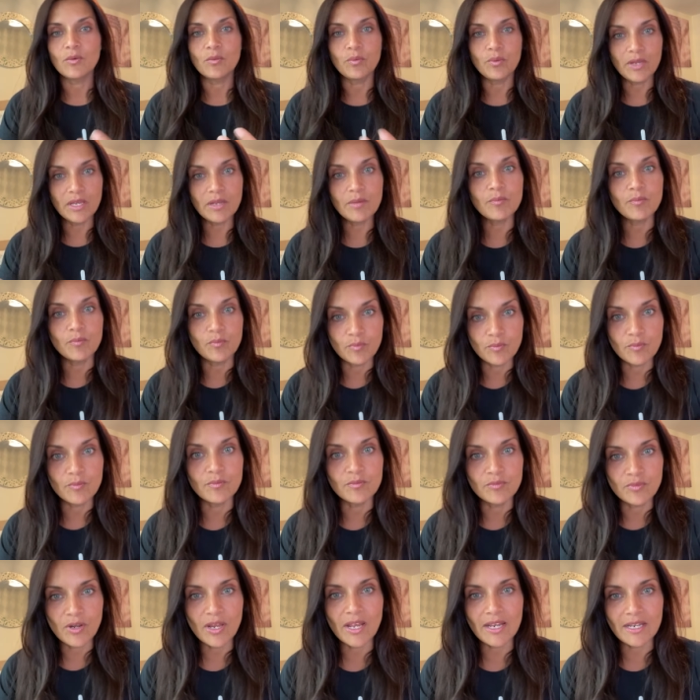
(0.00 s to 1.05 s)
we
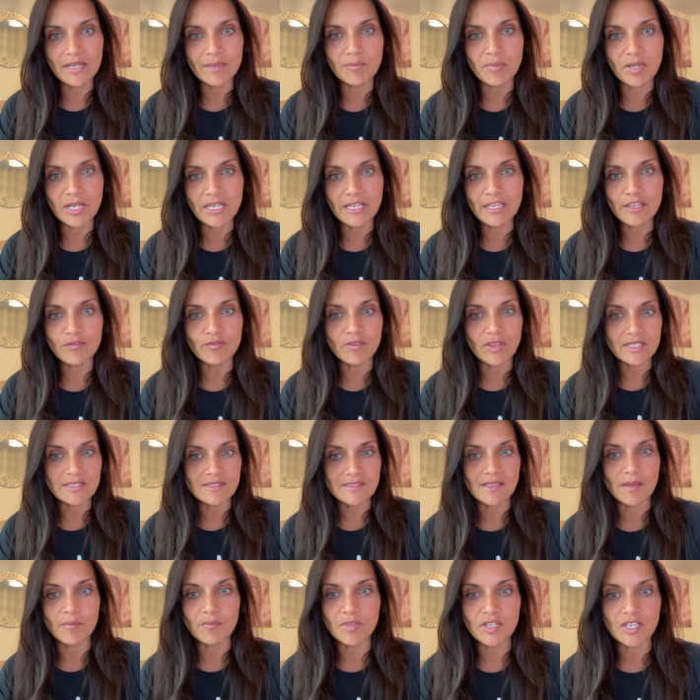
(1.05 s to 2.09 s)
really believe
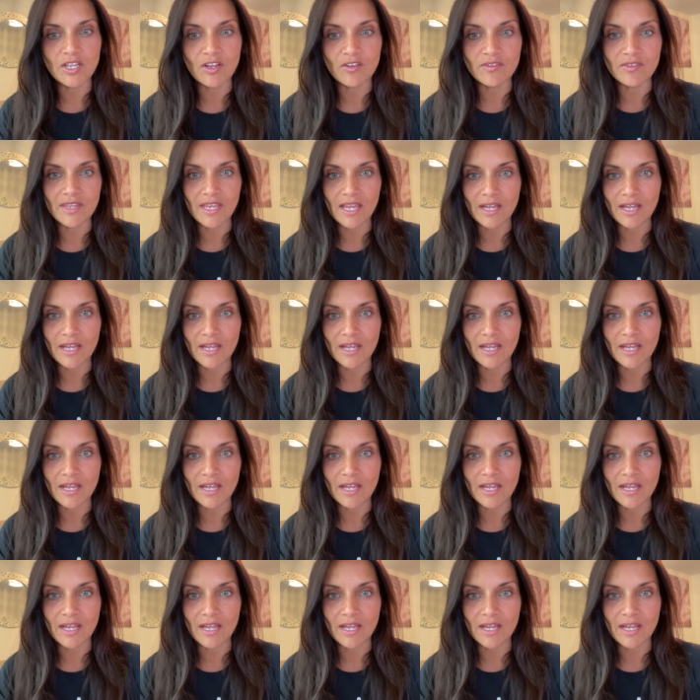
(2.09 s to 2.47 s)
that somebody on